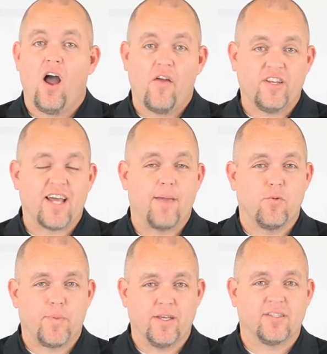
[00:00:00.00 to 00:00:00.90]
on the type
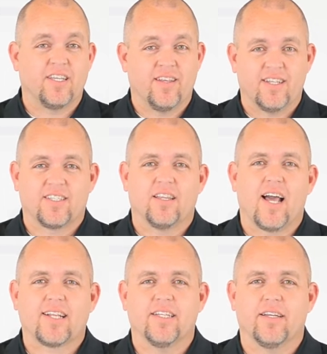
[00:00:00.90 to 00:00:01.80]
of PLC that is
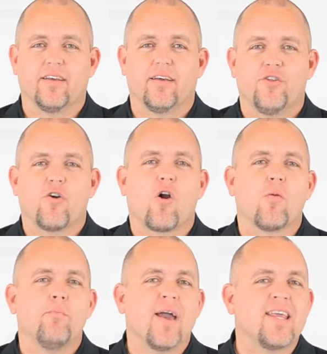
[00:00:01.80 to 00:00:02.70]
selected there are
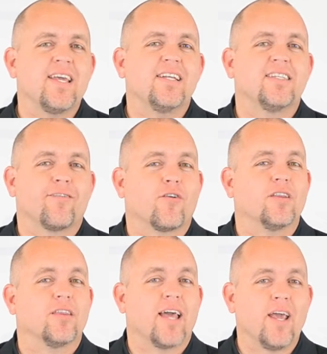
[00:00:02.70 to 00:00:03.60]
many
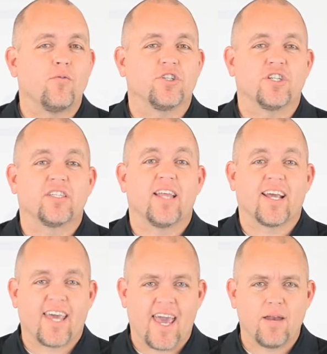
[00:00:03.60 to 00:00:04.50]
different languages
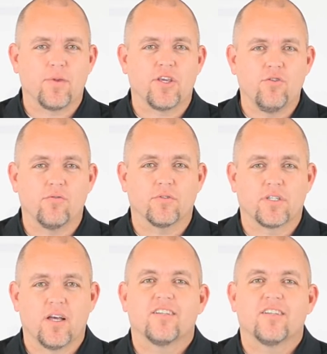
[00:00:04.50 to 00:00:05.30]
that can be used.